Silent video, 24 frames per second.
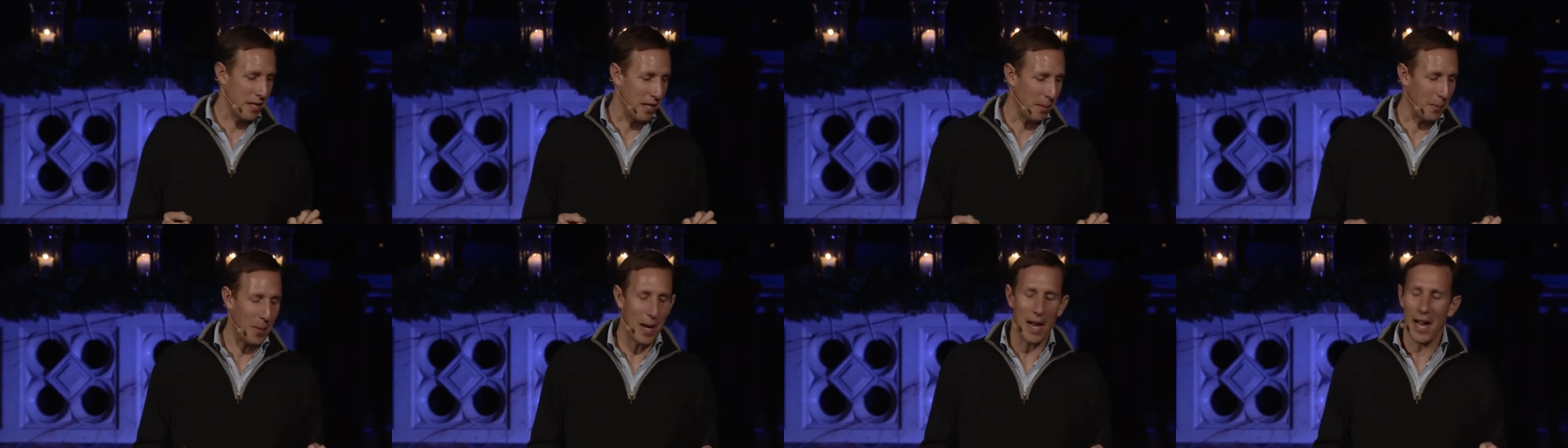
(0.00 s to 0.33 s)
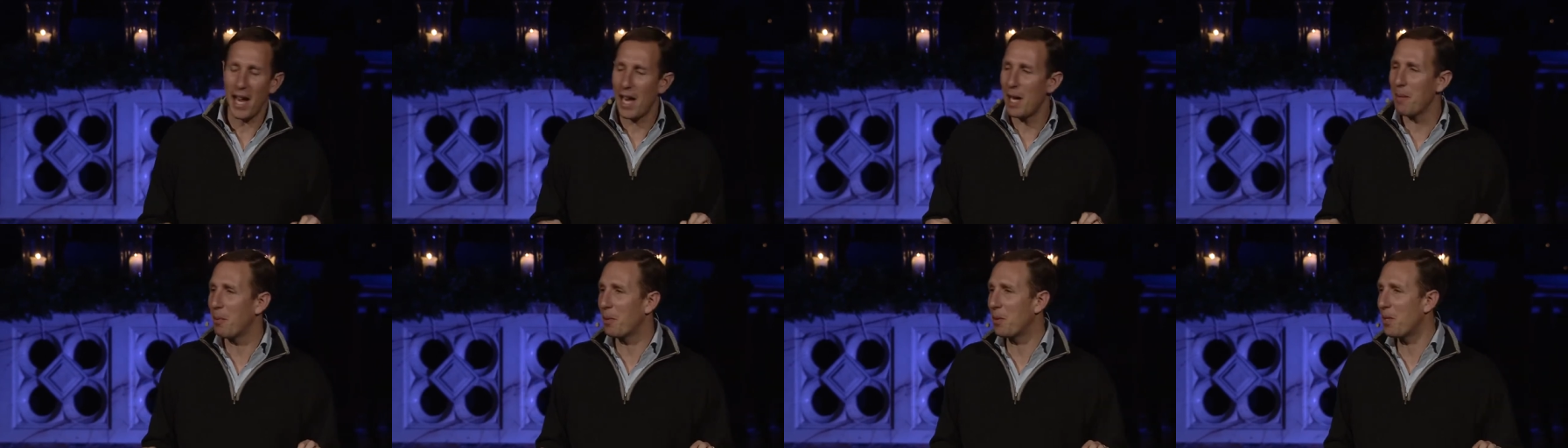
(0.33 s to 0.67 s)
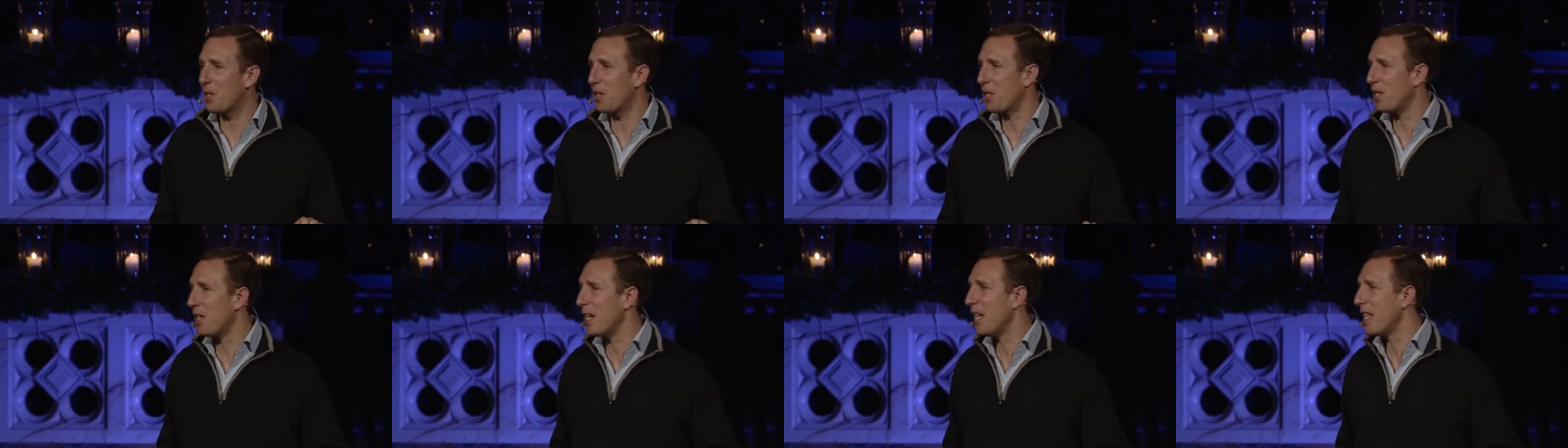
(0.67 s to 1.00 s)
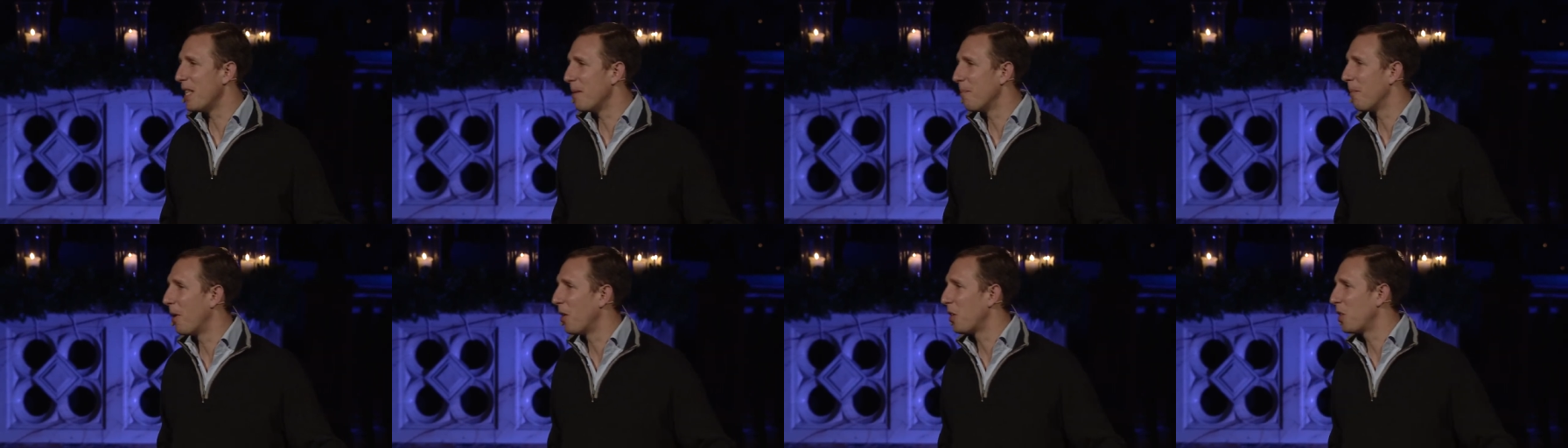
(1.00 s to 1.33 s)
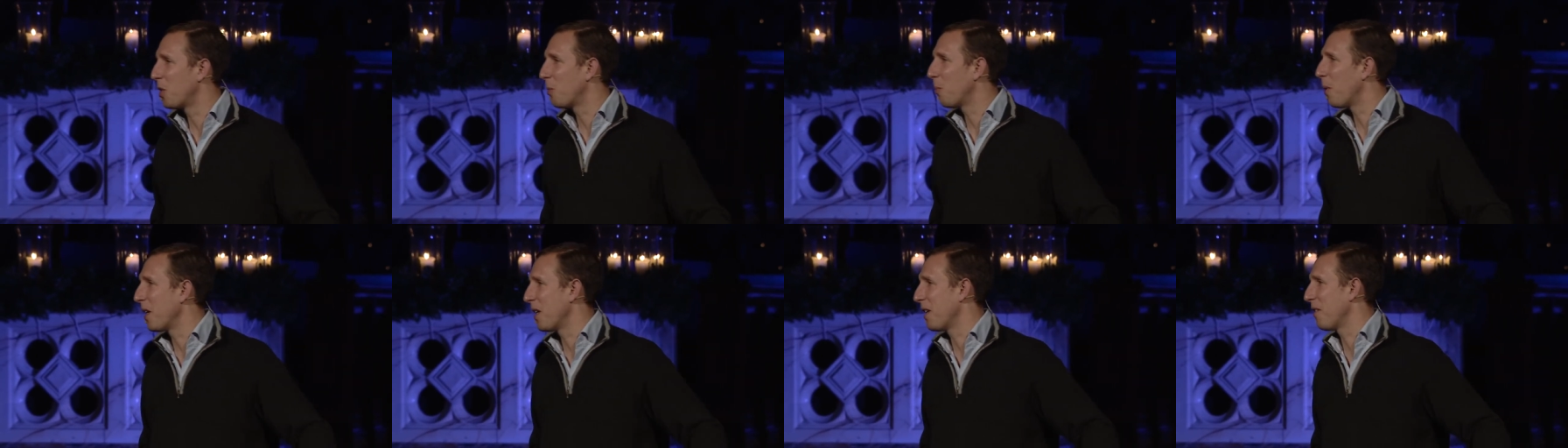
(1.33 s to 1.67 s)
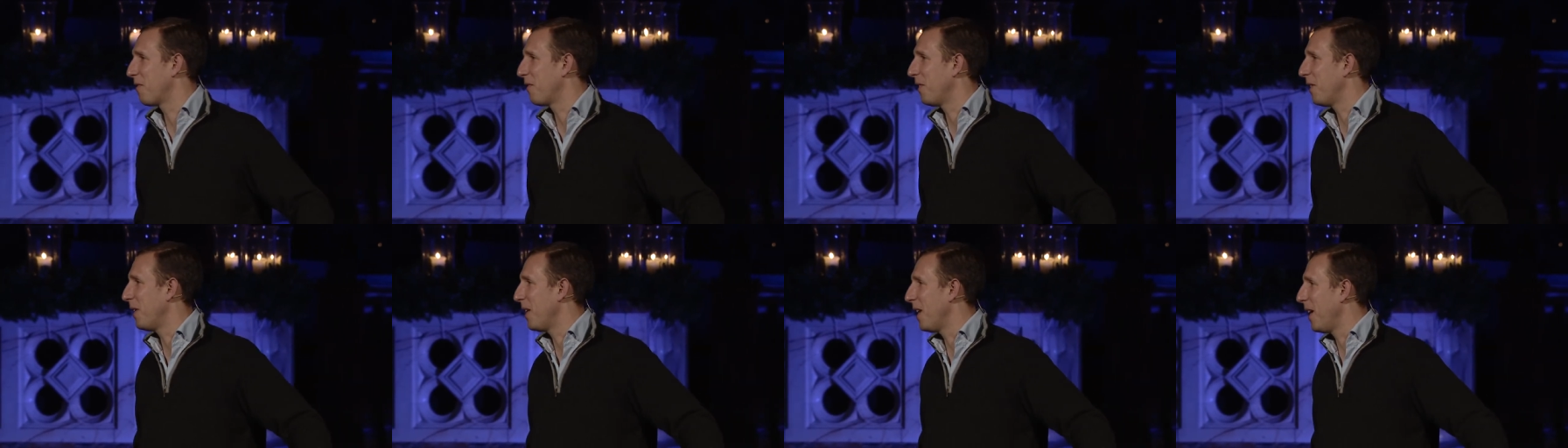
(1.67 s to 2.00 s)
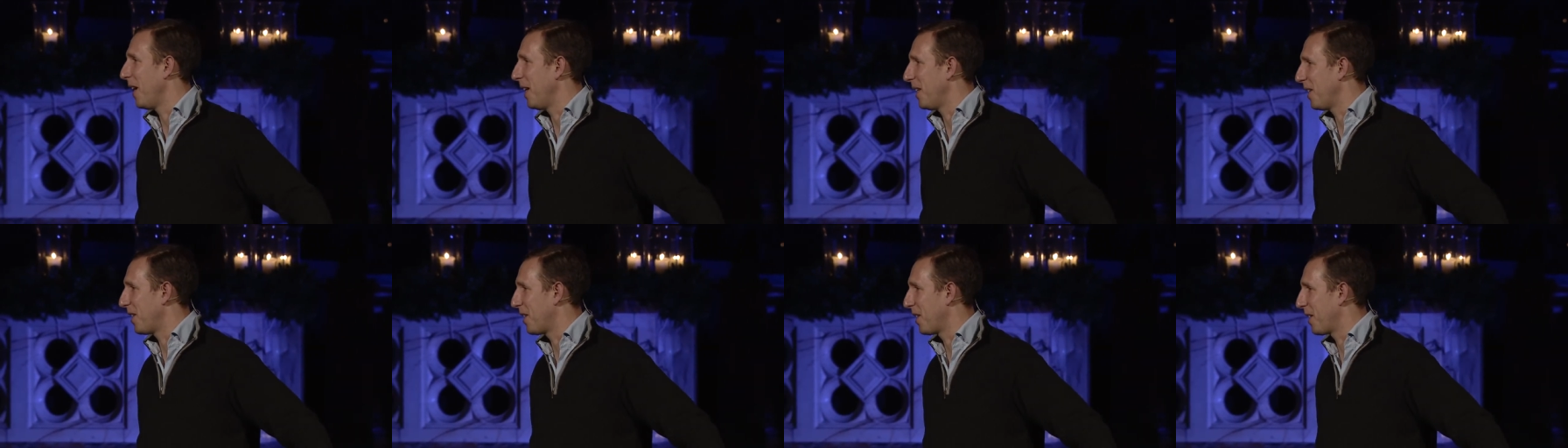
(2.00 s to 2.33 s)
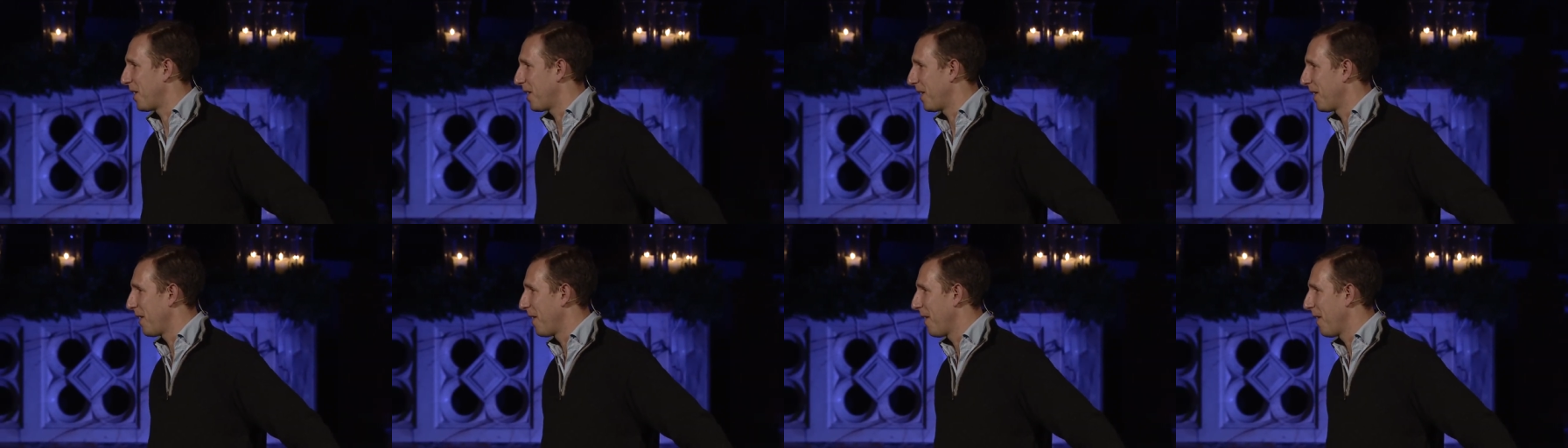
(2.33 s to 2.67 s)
that we're able to see the most wonderful lights.